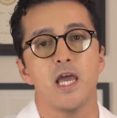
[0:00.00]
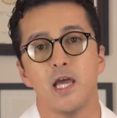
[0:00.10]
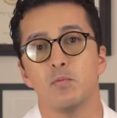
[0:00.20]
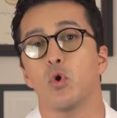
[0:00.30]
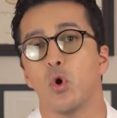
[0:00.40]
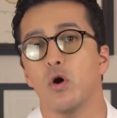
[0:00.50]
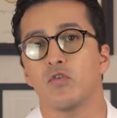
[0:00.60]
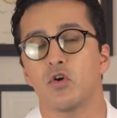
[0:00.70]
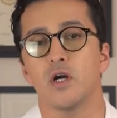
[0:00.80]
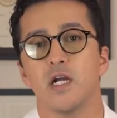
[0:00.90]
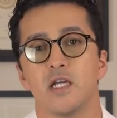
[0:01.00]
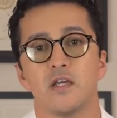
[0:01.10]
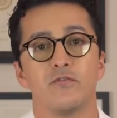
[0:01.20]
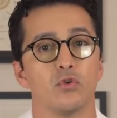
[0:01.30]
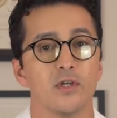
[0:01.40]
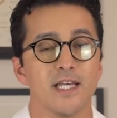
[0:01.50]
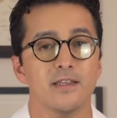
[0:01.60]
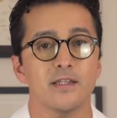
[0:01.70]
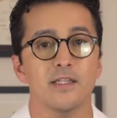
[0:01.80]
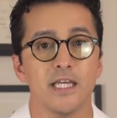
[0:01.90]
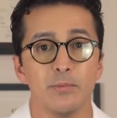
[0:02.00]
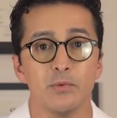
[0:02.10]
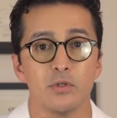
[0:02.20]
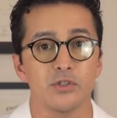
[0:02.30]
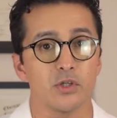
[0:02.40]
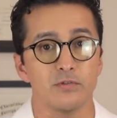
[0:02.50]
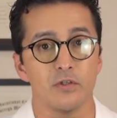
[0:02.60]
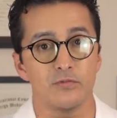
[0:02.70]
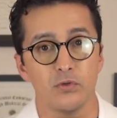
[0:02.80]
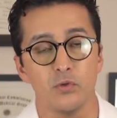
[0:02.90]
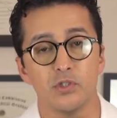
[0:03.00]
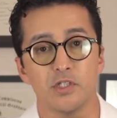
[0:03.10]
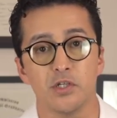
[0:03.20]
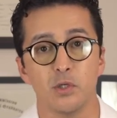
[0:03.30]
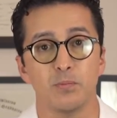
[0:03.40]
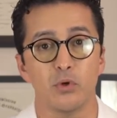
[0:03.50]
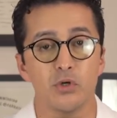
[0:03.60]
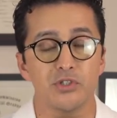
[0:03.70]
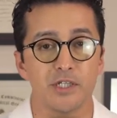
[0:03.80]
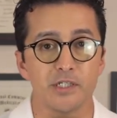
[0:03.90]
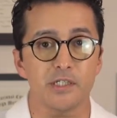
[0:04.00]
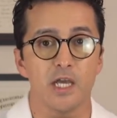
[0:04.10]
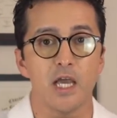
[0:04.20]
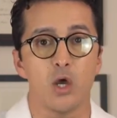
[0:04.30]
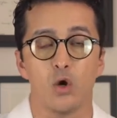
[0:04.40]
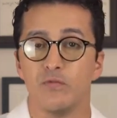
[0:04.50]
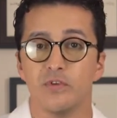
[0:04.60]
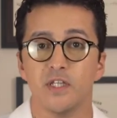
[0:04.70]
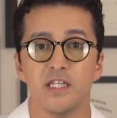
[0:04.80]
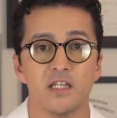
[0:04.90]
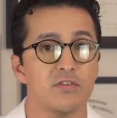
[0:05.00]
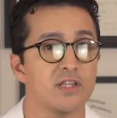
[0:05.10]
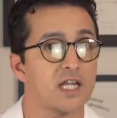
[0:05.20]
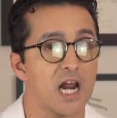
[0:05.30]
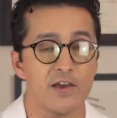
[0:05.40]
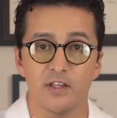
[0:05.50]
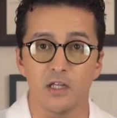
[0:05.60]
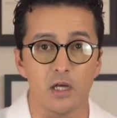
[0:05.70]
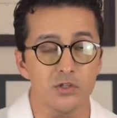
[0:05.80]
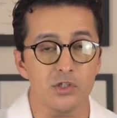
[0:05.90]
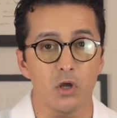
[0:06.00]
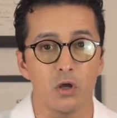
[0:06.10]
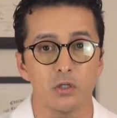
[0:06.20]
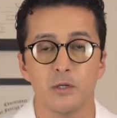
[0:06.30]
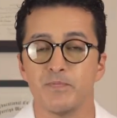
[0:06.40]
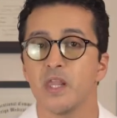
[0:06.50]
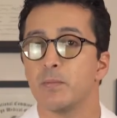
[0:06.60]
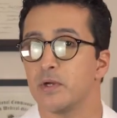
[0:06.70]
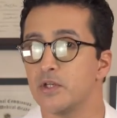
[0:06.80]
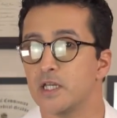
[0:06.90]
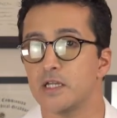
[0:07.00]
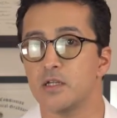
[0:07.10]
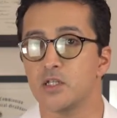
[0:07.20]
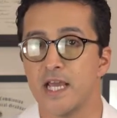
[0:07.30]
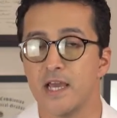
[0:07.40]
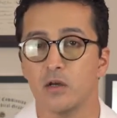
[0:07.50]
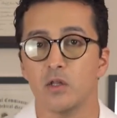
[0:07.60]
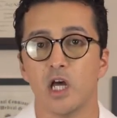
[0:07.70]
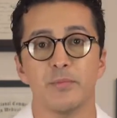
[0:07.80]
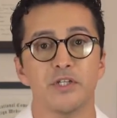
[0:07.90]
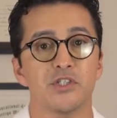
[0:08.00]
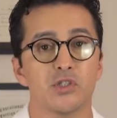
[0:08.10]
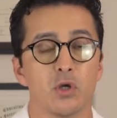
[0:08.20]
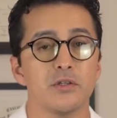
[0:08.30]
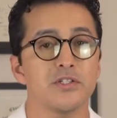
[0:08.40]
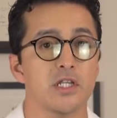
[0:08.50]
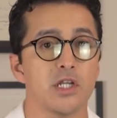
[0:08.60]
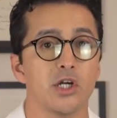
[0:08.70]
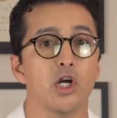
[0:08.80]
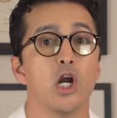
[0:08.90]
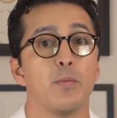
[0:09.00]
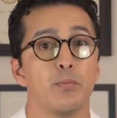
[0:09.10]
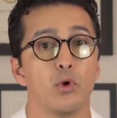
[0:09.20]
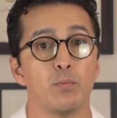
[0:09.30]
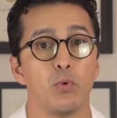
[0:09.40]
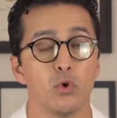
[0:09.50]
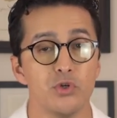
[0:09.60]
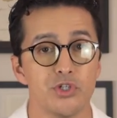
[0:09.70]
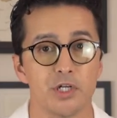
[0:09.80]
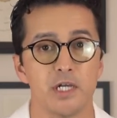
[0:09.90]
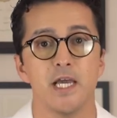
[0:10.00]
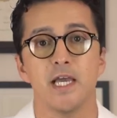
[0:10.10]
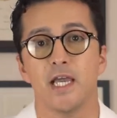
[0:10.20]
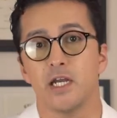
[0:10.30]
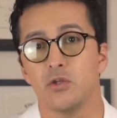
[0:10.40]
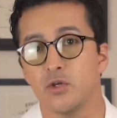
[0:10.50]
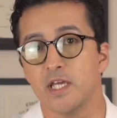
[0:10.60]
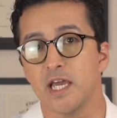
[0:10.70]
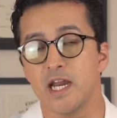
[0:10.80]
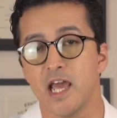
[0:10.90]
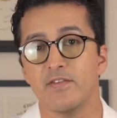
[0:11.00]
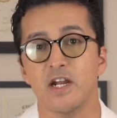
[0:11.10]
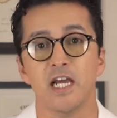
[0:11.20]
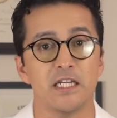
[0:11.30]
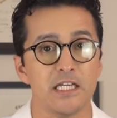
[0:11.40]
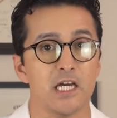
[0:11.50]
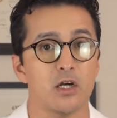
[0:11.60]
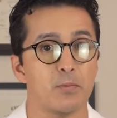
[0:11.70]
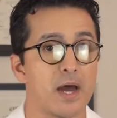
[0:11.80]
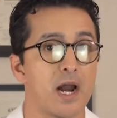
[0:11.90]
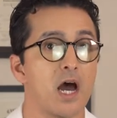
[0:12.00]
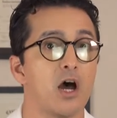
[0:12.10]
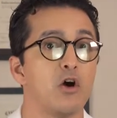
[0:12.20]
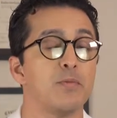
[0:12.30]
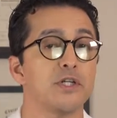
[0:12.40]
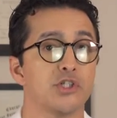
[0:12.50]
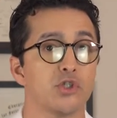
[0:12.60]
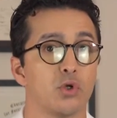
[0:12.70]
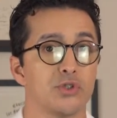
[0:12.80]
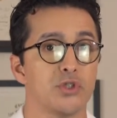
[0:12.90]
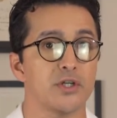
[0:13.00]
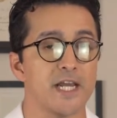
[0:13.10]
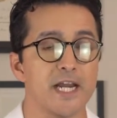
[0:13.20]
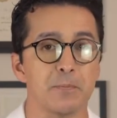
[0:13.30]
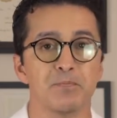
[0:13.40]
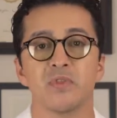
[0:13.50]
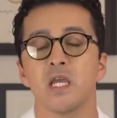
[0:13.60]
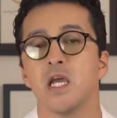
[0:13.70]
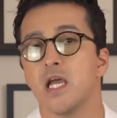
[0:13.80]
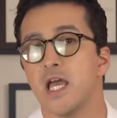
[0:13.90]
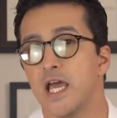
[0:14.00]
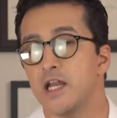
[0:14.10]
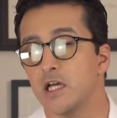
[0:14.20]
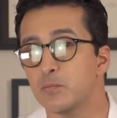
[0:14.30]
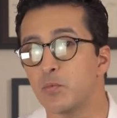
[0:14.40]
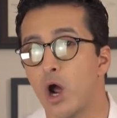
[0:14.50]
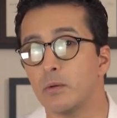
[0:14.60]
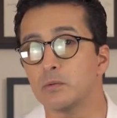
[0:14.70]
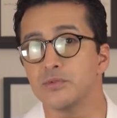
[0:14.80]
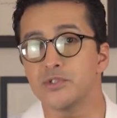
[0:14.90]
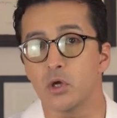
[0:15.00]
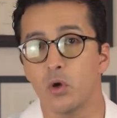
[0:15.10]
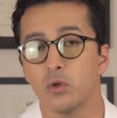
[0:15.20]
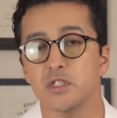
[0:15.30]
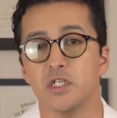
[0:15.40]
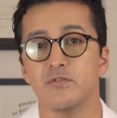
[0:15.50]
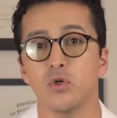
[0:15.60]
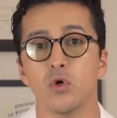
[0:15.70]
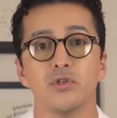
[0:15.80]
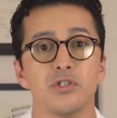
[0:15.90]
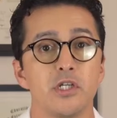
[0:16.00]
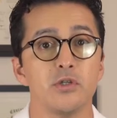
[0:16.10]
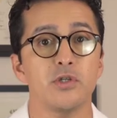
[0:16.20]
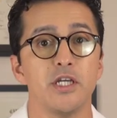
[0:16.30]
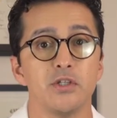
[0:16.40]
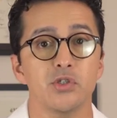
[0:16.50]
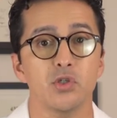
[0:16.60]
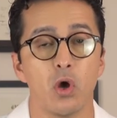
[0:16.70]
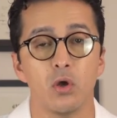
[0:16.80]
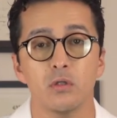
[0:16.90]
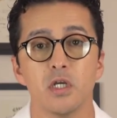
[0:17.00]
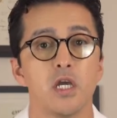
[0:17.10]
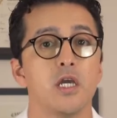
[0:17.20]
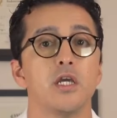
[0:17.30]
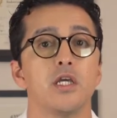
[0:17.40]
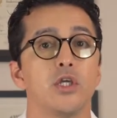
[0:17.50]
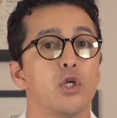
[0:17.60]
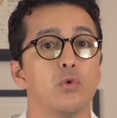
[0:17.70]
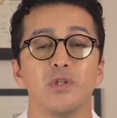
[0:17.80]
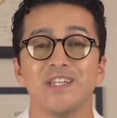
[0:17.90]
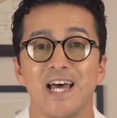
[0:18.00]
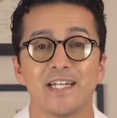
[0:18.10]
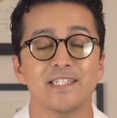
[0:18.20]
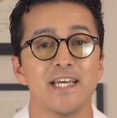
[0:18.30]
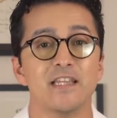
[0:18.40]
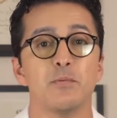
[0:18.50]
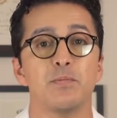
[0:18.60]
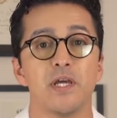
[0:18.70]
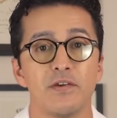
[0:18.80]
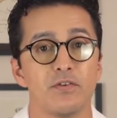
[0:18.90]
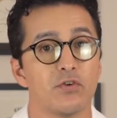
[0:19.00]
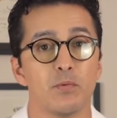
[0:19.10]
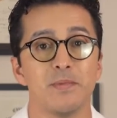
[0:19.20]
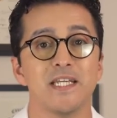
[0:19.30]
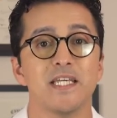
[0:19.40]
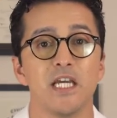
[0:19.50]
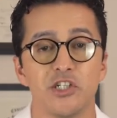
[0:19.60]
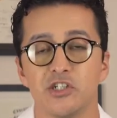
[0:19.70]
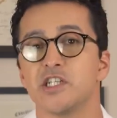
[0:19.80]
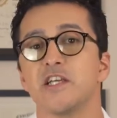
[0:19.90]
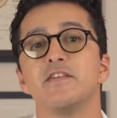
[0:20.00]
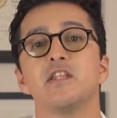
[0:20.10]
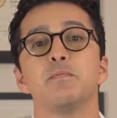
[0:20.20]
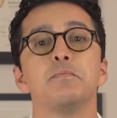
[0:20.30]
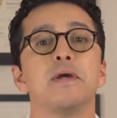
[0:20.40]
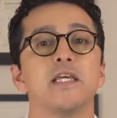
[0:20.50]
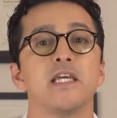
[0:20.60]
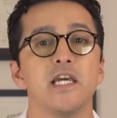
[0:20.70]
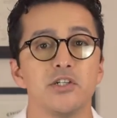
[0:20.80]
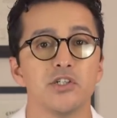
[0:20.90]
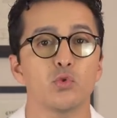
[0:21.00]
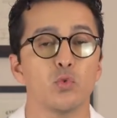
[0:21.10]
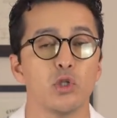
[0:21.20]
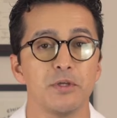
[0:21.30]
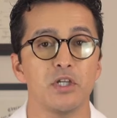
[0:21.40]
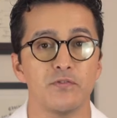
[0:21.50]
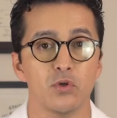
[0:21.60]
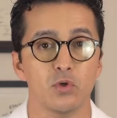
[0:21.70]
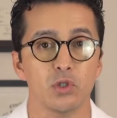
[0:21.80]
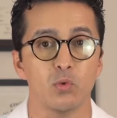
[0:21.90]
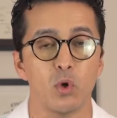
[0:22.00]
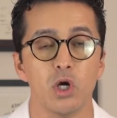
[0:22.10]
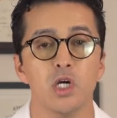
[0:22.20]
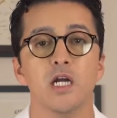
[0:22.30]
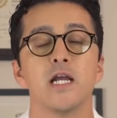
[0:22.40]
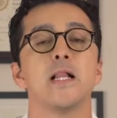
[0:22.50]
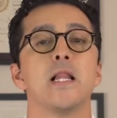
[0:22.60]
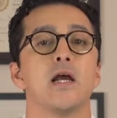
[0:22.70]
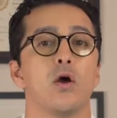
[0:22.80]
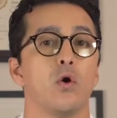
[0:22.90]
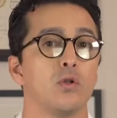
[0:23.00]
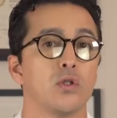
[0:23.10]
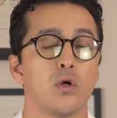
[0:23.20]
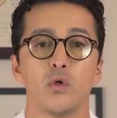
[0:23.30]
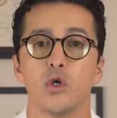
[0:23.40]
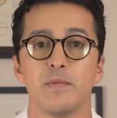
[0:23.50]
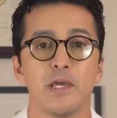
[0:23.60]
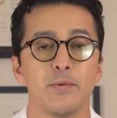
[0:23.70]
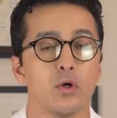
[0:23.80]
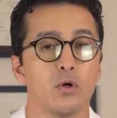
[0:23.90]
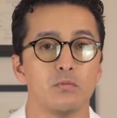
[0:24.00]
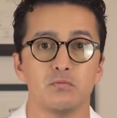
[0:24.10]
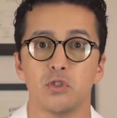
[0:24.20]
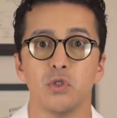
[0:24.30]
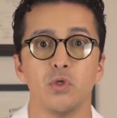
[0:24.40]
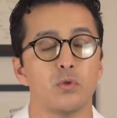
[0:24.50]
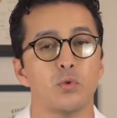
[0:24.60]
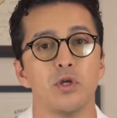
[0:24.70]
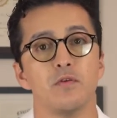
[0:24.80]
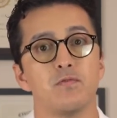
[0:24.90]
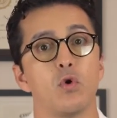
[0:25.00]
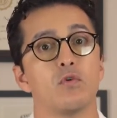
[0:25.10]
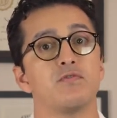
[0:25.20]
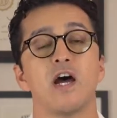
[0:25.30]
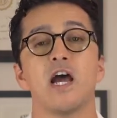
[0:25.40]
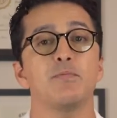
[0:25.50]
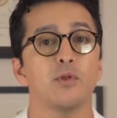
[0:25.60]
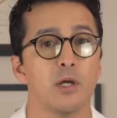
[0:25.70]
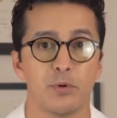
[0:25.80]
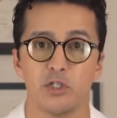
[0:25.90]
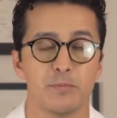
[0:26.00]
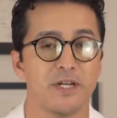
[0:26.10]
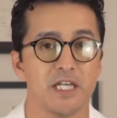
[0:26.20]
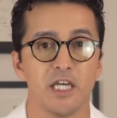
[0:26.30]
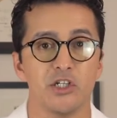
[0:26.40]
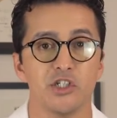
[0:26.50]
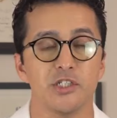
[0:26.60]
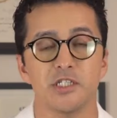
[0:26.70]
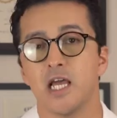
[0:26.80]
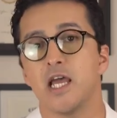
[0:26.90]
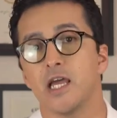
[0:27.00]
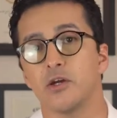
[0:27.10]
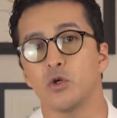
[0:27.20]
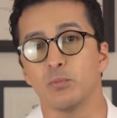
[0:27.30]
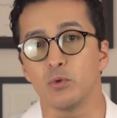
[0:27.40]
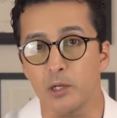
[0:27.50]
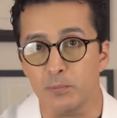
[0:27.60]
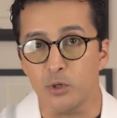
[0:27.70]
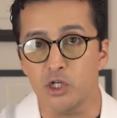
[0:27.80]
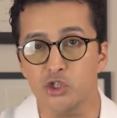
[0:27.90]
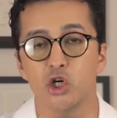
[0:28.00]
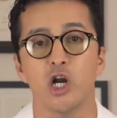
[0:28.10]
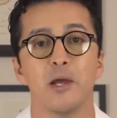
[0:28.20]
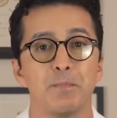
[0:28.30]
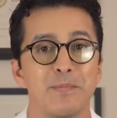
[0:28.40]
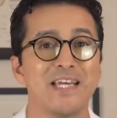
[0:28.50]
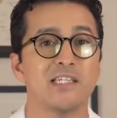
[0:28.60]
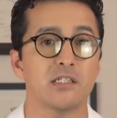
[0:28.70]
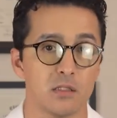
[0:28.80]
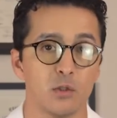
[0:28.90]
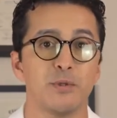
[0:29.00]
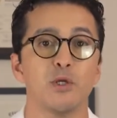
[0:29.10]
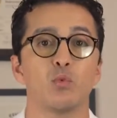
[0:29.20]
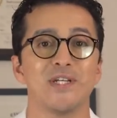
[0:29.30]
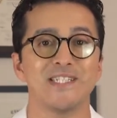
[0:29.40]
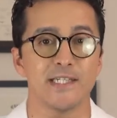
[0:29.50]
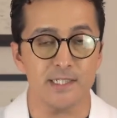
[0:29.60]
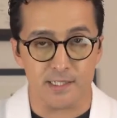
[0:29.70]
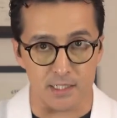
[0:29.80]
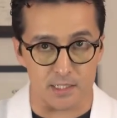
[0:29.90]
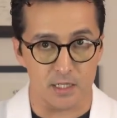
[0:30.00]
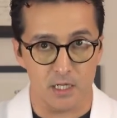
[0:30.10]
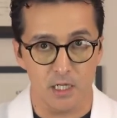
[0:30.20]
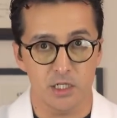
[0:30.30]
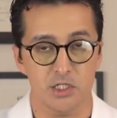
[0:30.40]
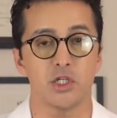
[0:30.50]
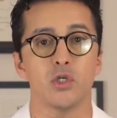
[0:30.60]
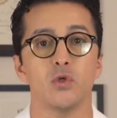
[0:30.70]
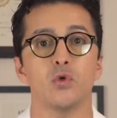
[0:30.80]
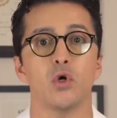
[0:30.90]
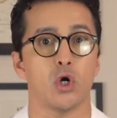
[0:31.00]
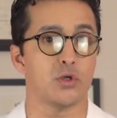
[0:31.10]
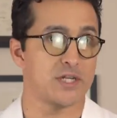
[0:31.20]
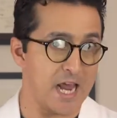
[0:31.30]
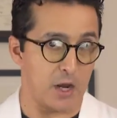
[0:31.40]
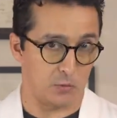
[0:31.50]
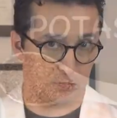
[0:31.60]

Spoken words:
And moreover, if you look at the labels of the foods that you purchase, hopefully it will not have a lot of salt, but you can tell how much salt is in there per portion, and you can have an idea about how much salt you're getting. Another problem with salt, if you continue to eat salt, you will not get the benefit from medications. Even the medications will be difficult to work, although you may be on 2, 3, 4, 5 blood pressure medications, and your blood pressure may still be resistant to go down.